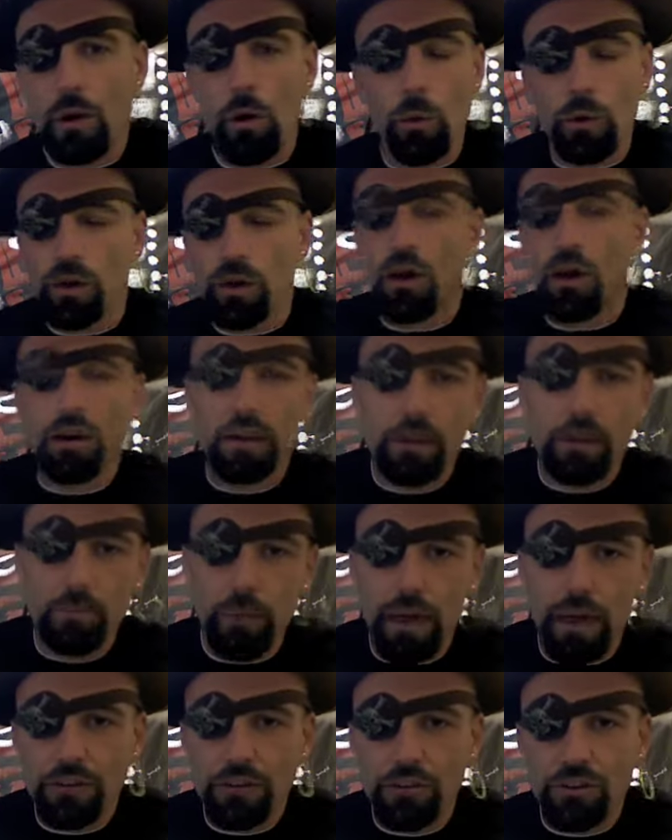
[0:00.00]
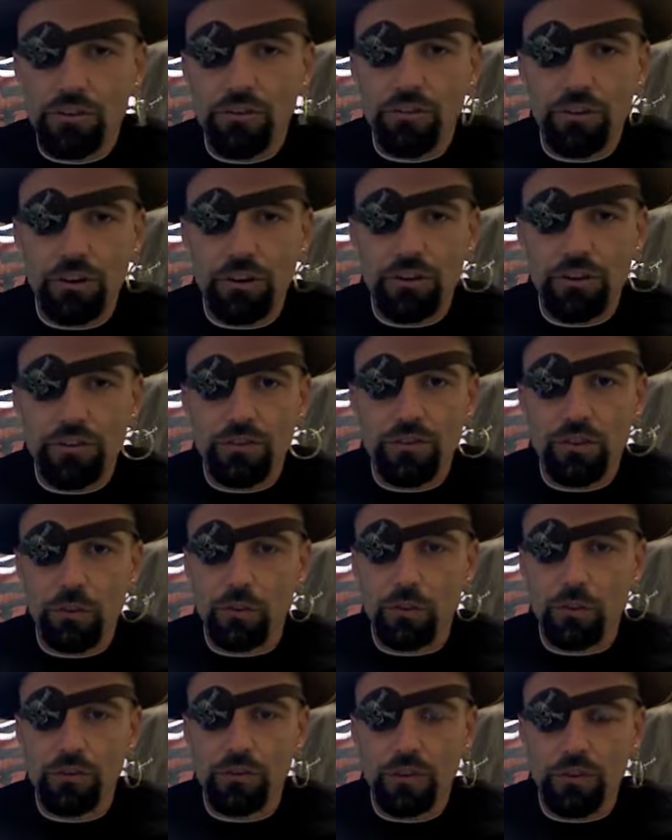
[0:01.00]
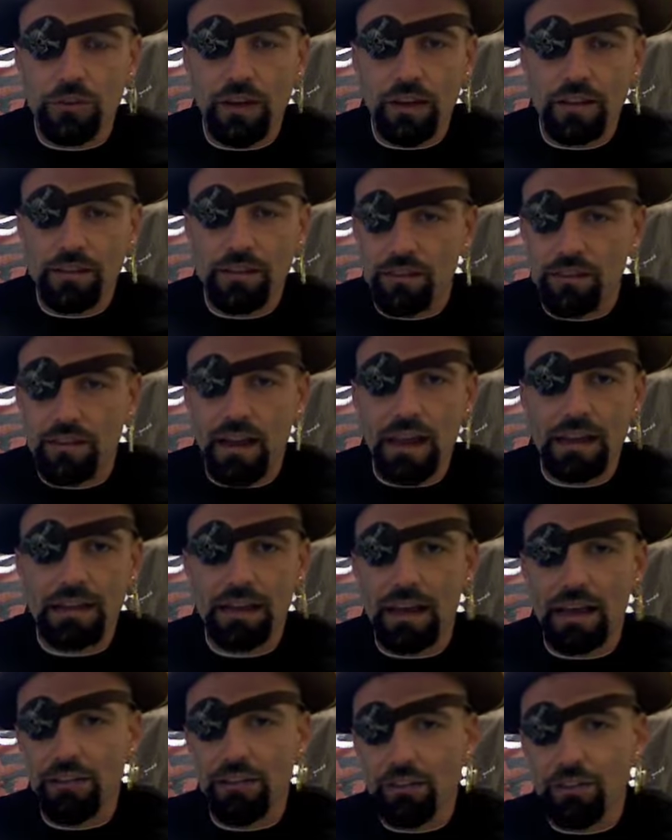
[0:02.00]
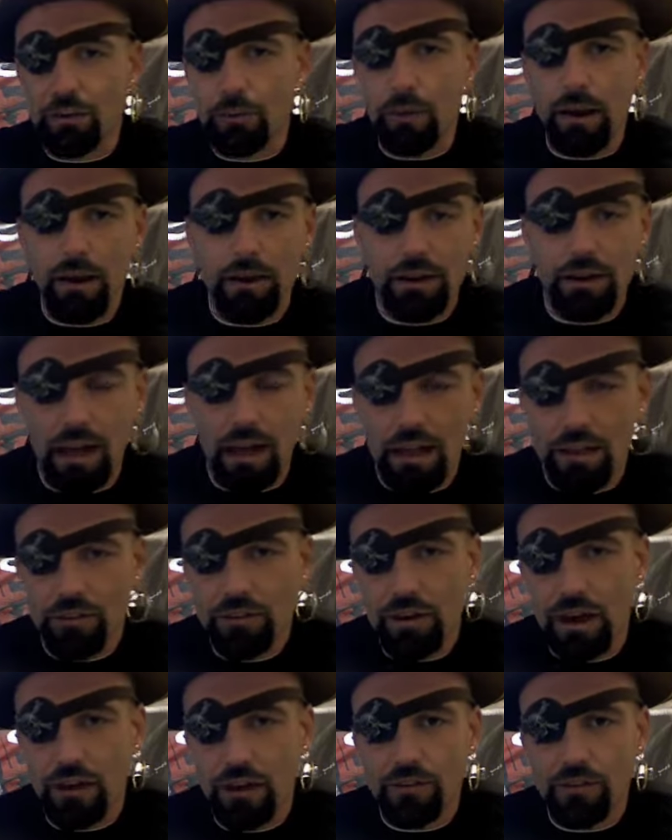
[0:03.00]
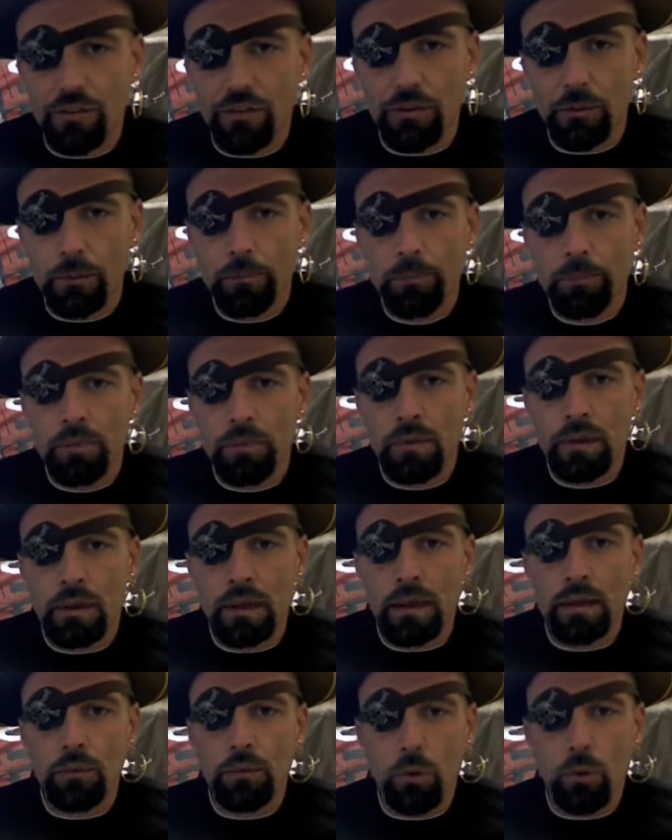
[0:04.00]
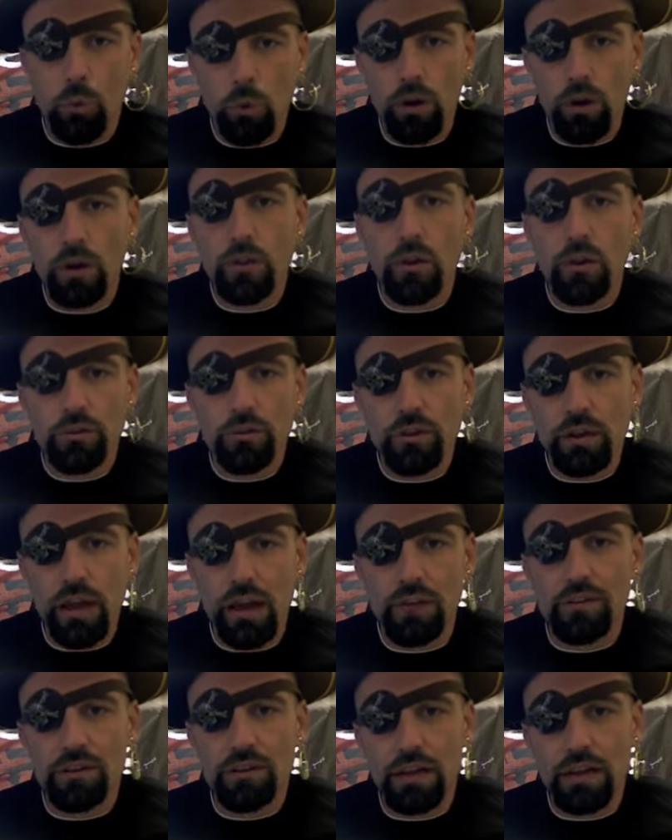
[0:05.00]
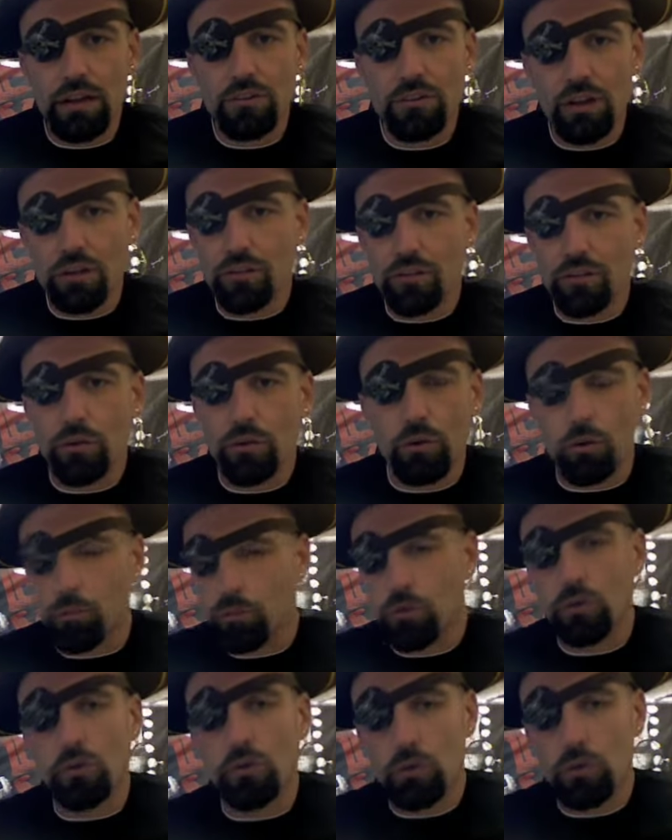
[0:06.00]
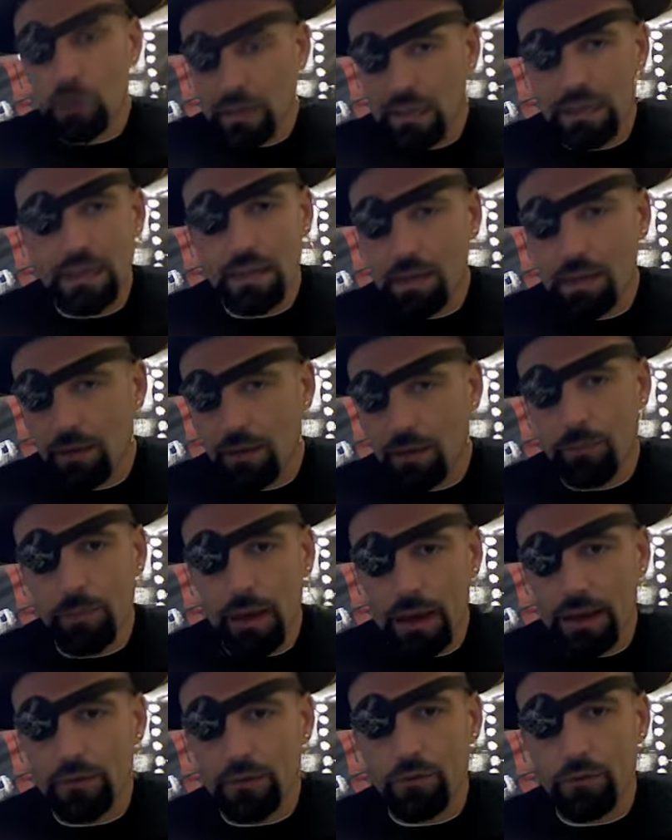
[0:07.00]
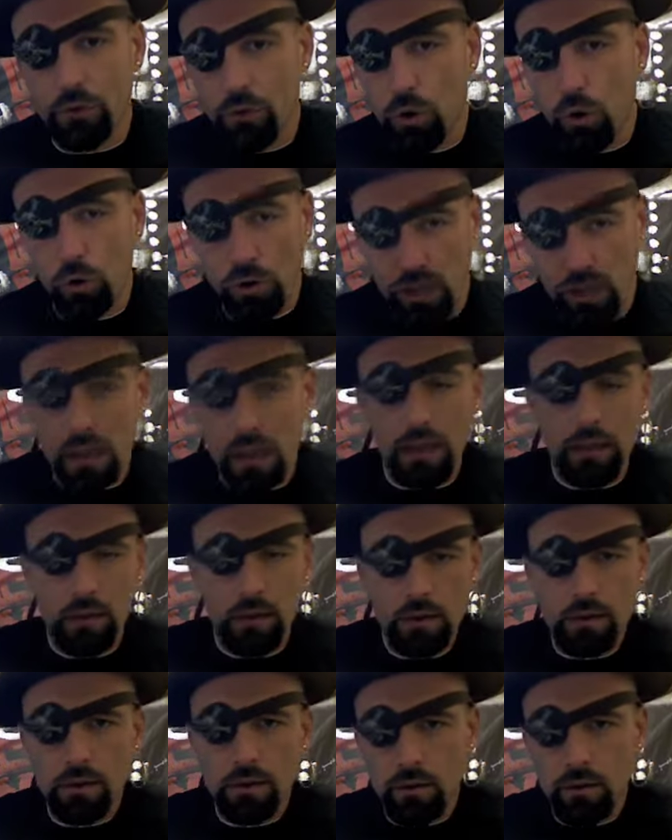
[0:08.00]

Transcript: We all get matching shirts that was designed last year by our college council, and we'll wear those to convocation as a group, so you need to come back through, okay?